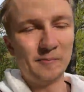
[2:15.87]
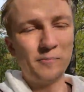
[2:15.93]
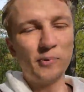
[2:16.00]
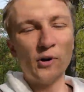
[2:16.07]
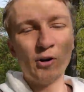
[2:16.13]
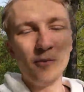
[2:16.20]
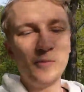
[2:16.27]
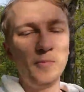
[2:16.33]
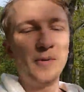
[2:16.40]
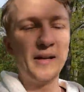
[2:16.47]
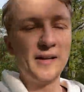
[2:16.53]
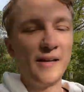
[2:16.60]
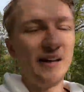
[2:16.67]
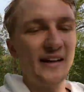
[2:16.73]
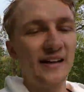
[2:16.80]

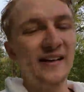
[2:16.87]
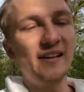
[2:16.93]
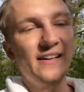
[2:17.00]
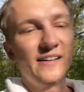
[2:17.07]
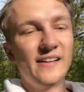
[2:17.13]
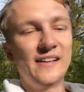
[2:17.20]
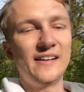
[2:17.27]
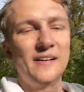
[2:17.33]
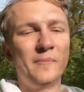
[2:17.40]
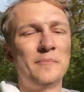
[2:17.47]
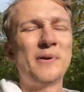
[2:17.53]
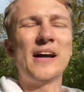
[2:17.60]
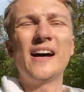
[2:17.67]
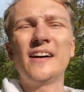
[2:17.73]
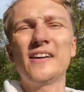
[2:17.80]
probably
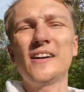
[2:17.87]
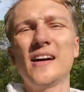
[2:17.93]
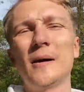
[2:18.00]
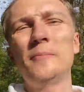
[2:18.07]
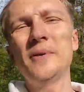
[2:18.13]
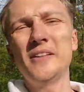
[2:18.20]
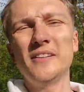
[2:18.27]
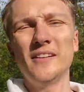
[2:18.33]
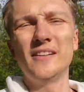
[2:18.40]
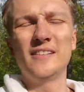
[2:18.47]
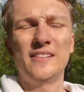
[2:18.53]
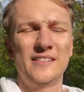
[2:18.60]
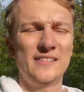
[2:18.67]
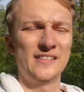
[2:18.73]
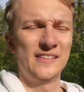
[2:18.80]
prior capital
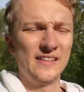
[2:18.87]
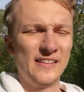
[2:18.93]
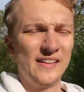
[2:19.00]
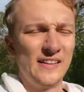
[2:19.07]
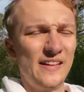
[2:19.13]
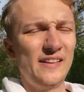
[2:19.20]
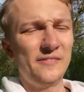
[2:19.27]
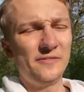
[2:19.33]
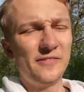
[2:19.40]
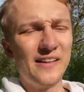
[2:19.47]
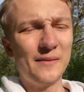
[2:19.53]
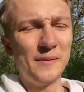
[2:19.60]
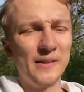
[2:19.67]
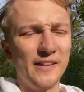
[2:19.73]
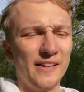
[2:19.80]
in
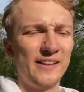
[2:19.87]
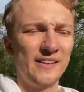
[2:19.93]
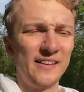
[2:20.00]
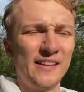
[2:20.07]
family.